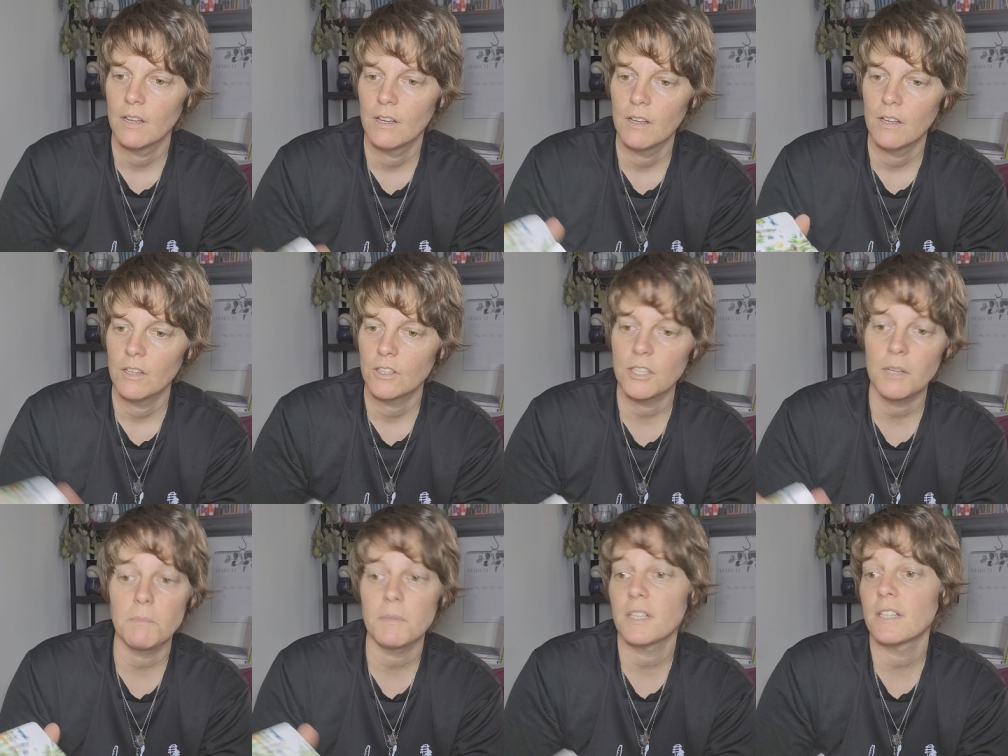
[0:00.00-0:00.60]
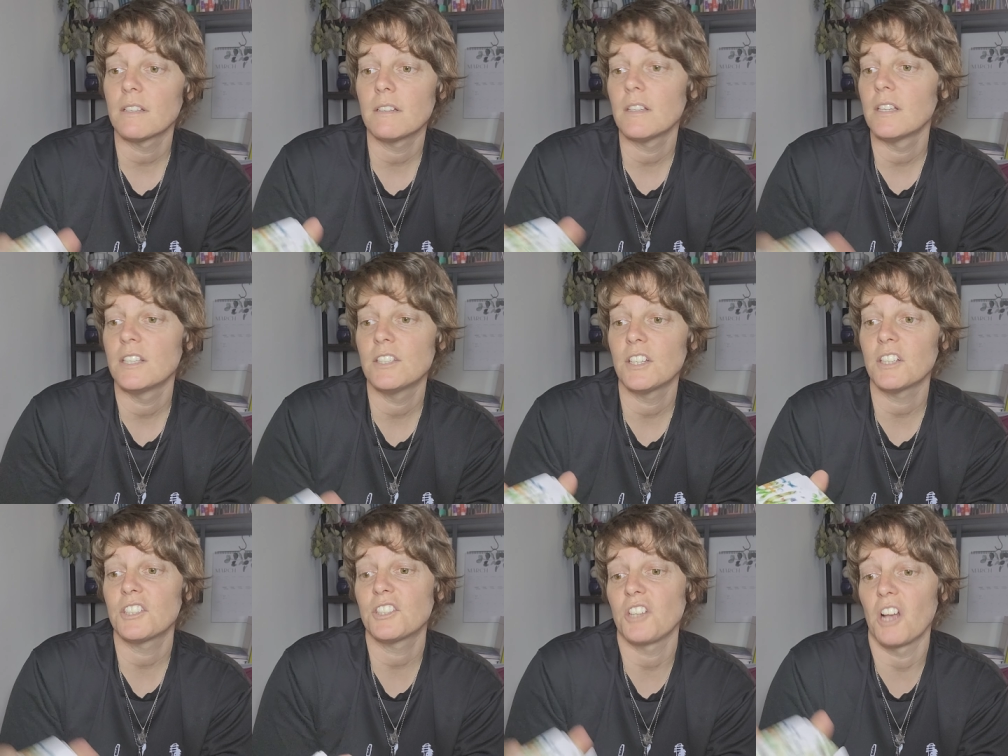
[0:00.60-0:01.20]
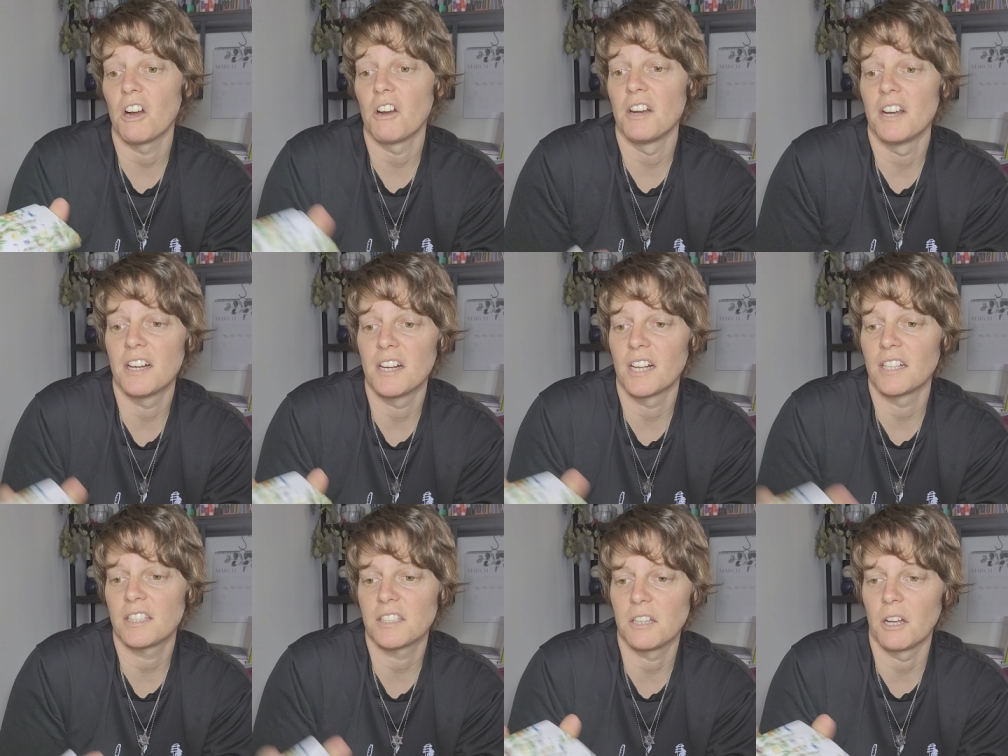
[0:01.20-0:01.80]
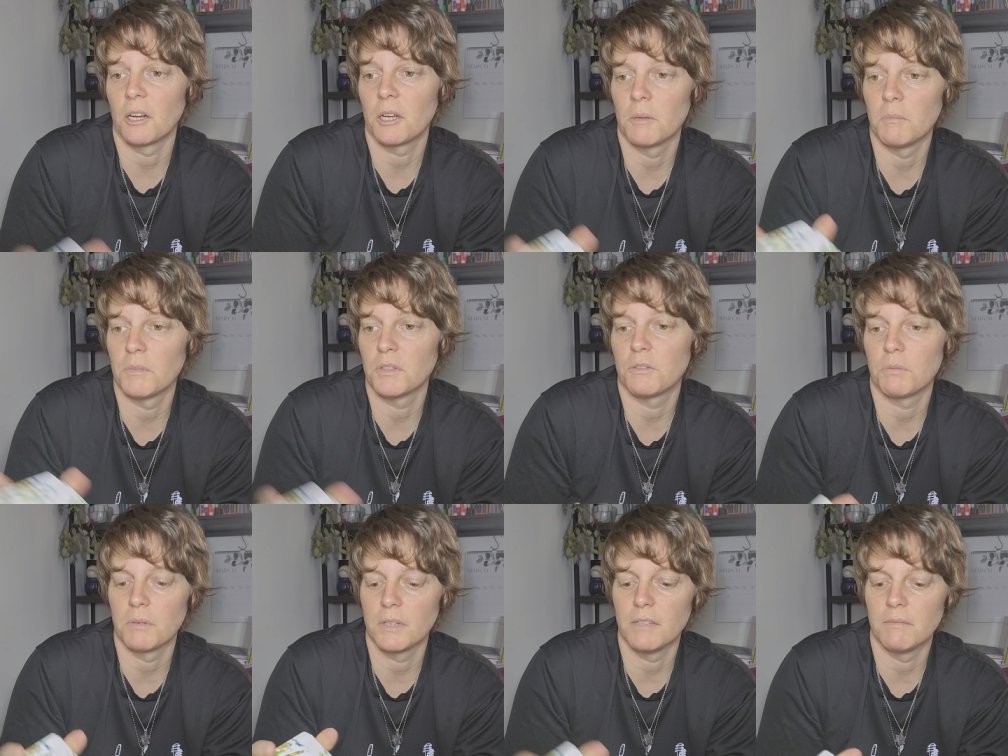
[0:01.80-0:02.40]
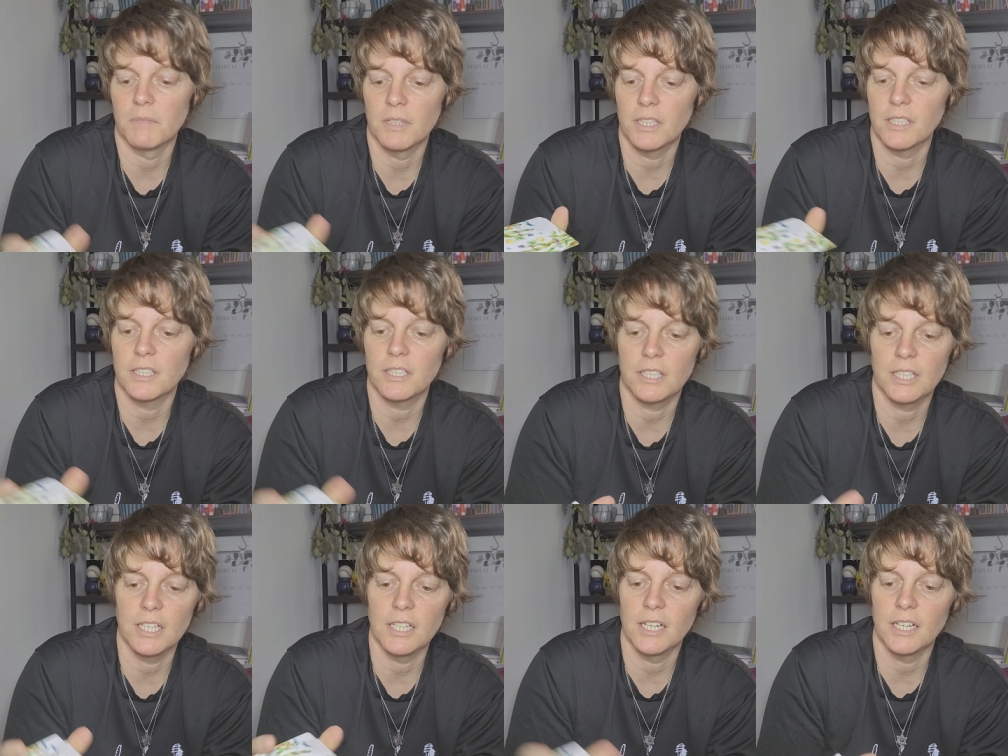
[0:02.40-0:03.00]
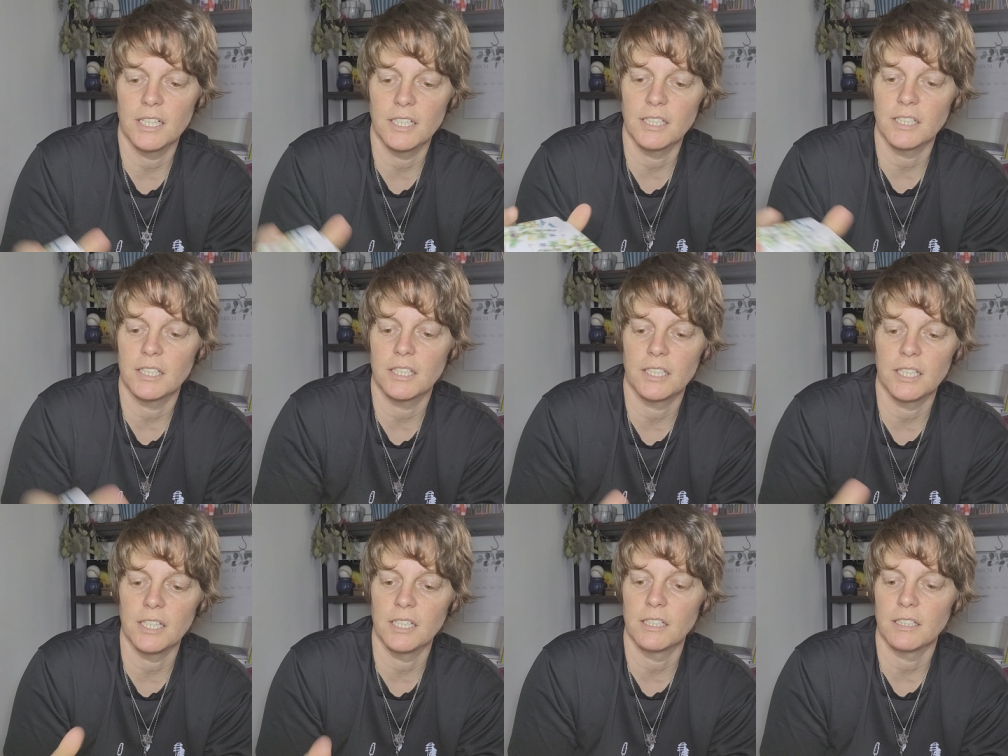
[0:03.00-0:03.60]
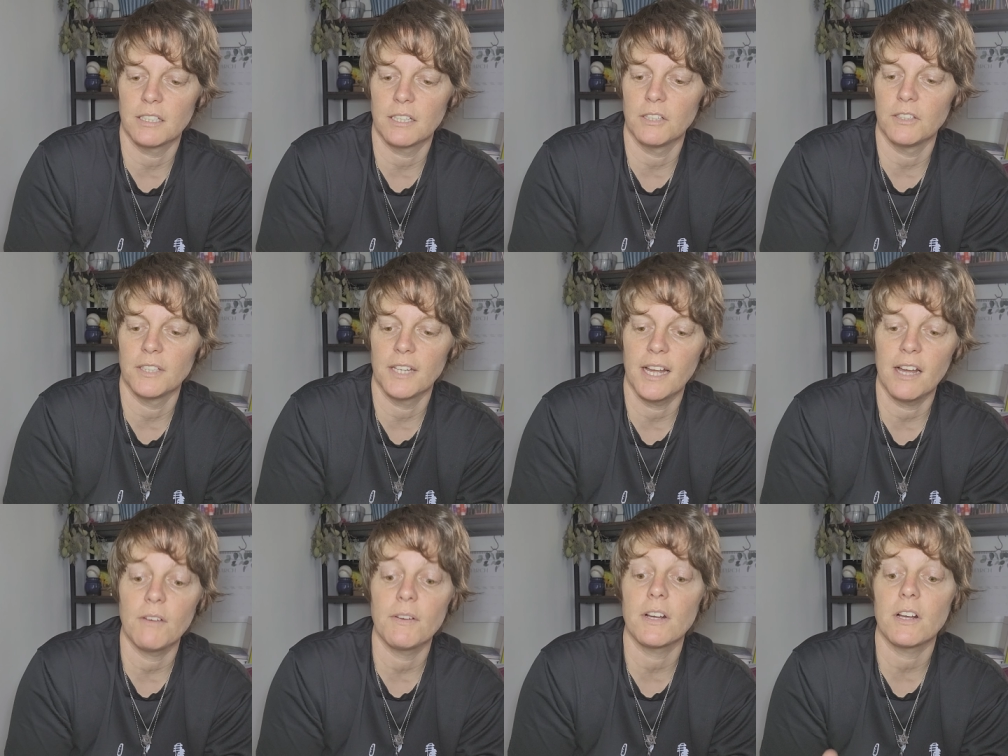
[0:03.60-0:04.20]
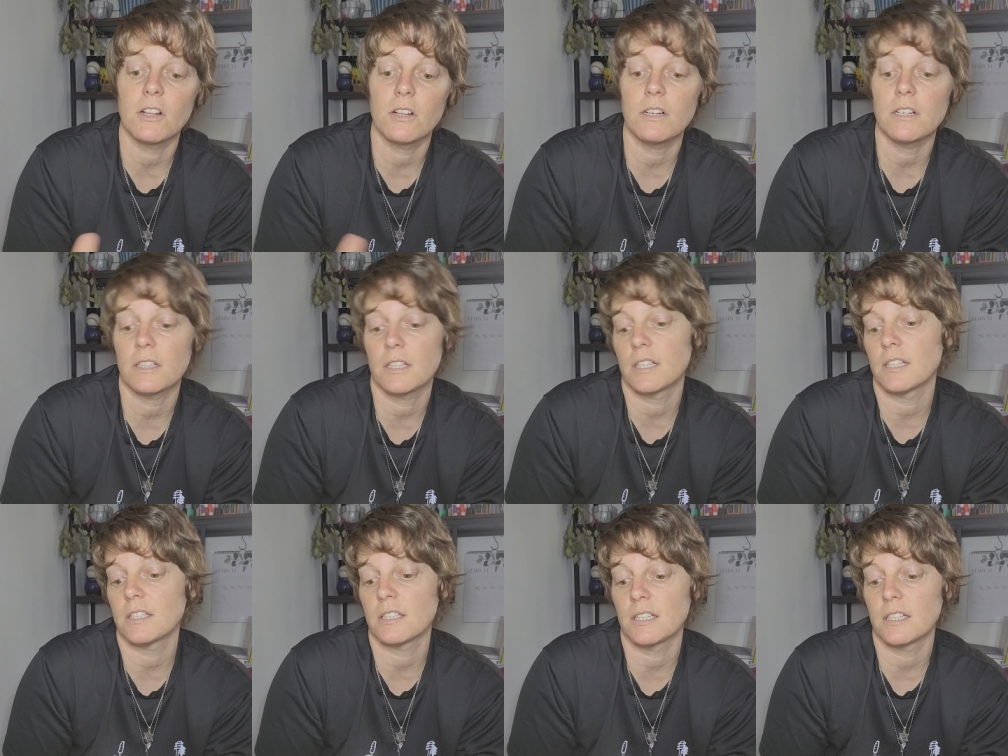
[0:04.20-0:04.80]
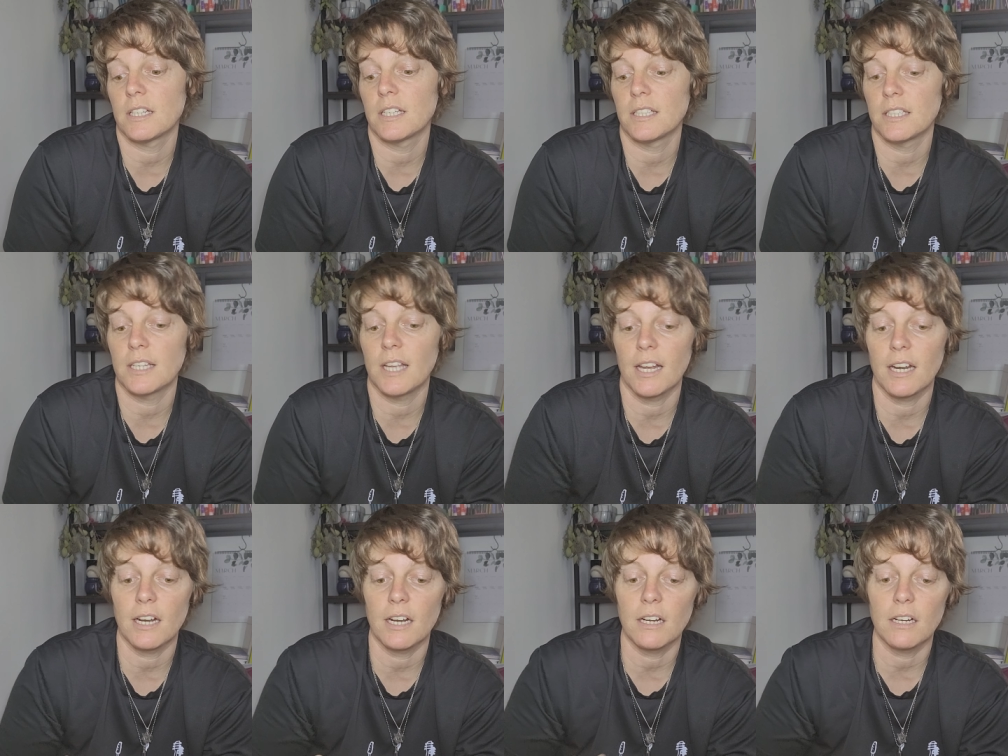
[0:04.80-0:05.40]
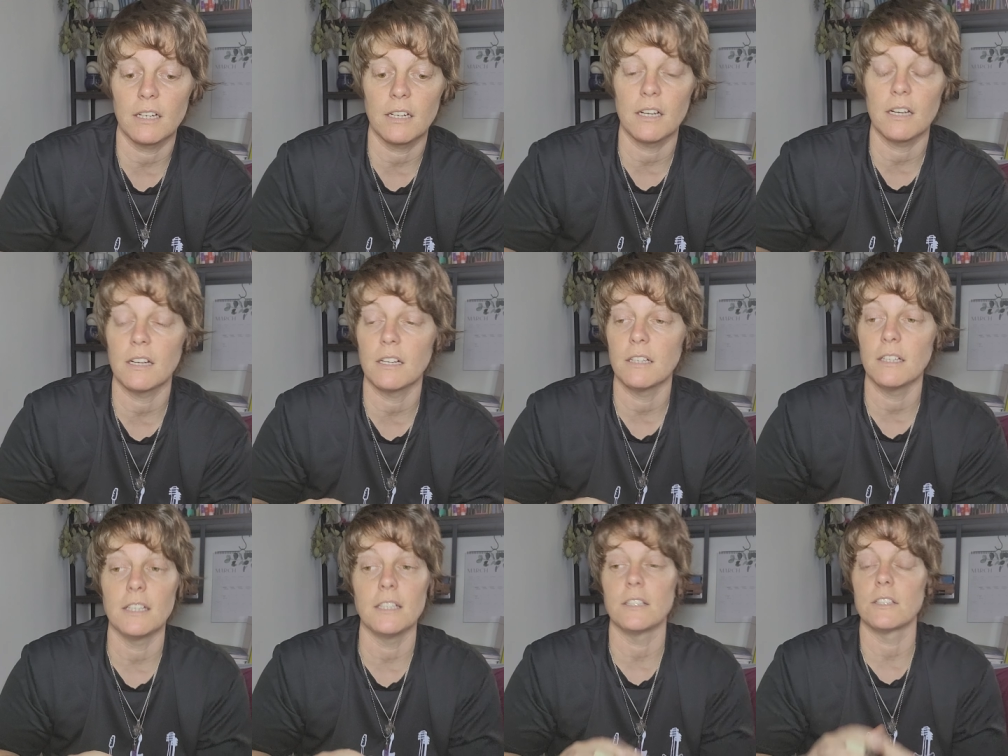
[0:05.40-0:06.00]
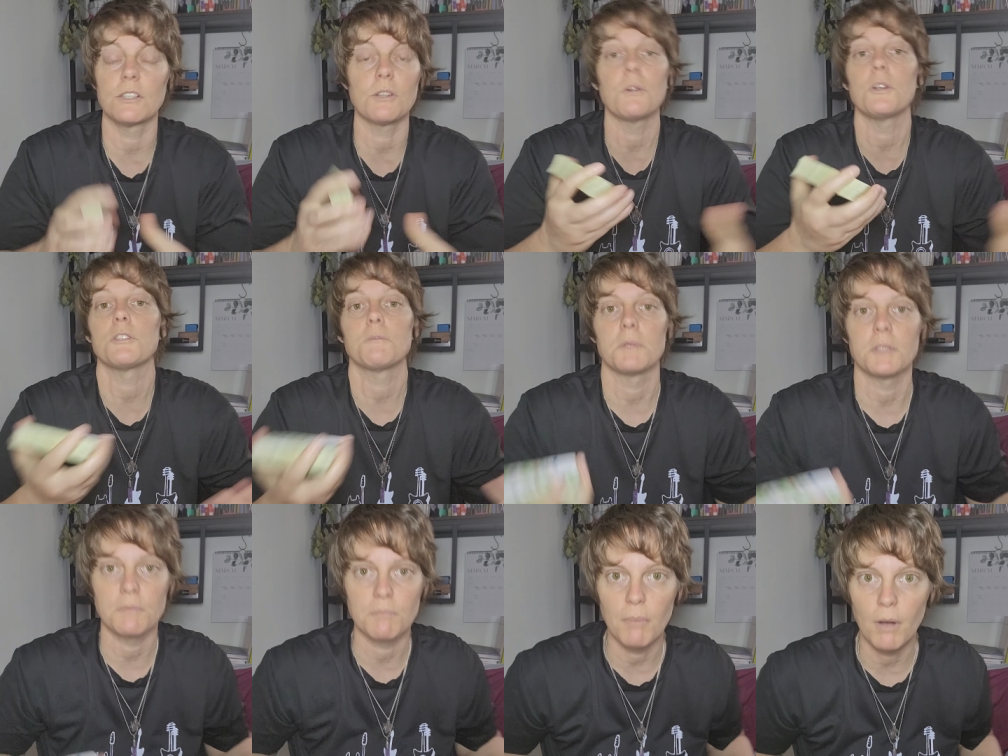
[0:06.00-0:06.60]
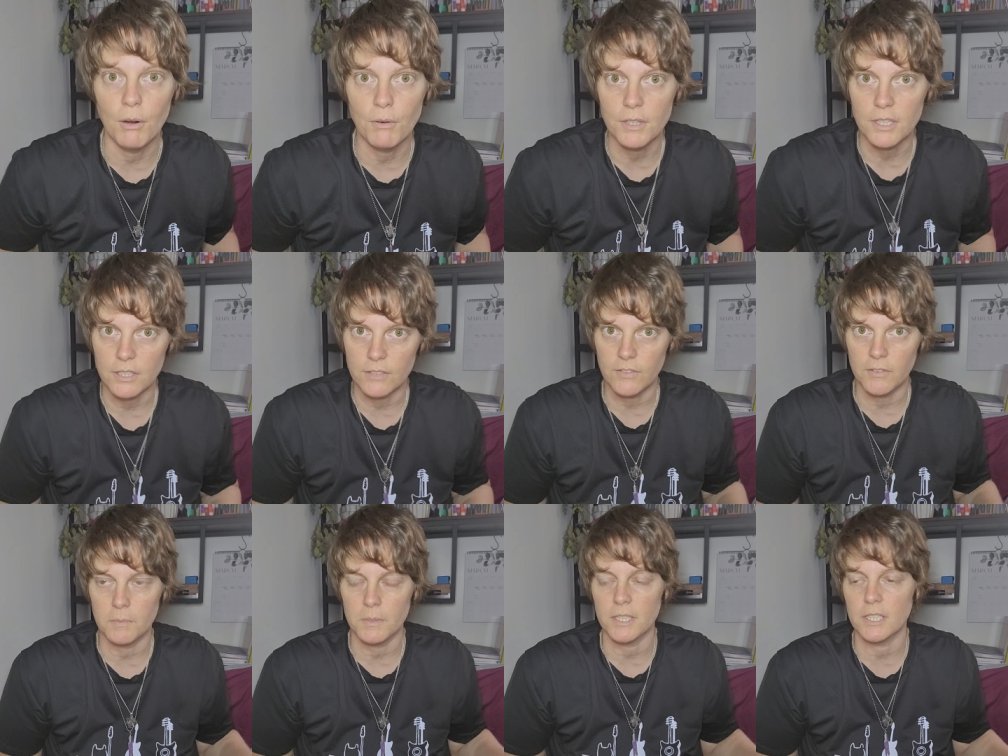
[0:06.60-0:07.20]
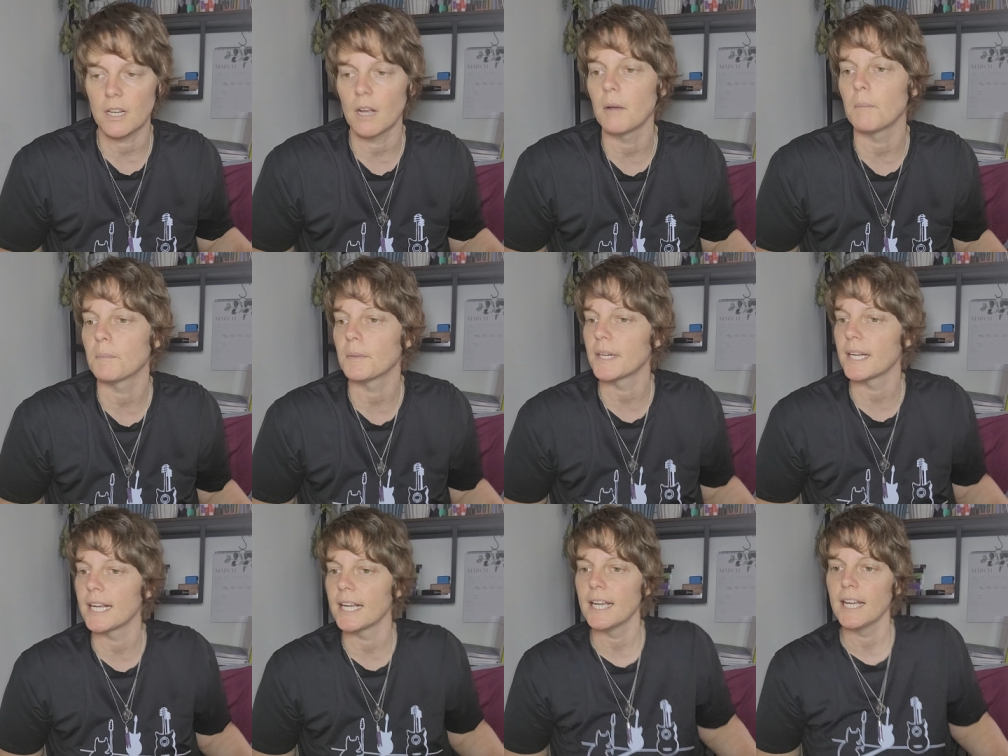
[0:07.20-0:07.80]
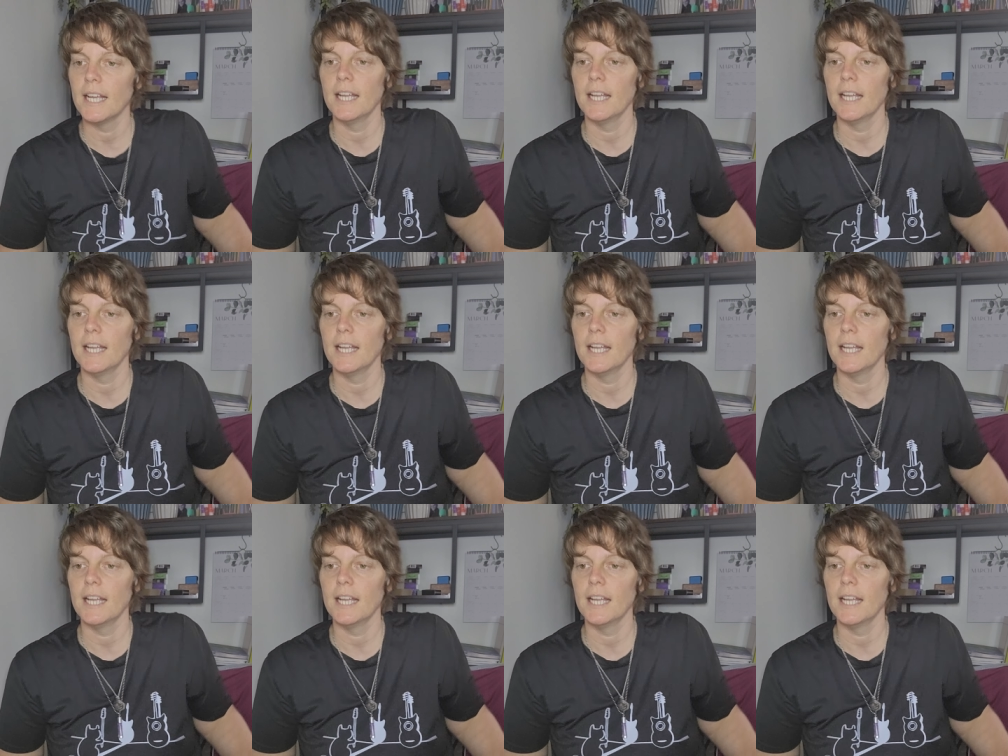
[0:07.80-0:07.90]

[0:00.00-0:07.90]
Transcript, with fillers: something. He's like, sorry, it got stuck in between my seat. I didn't see it until now. And Clark thinks that he's getting uh, his Christmas bonus from his company.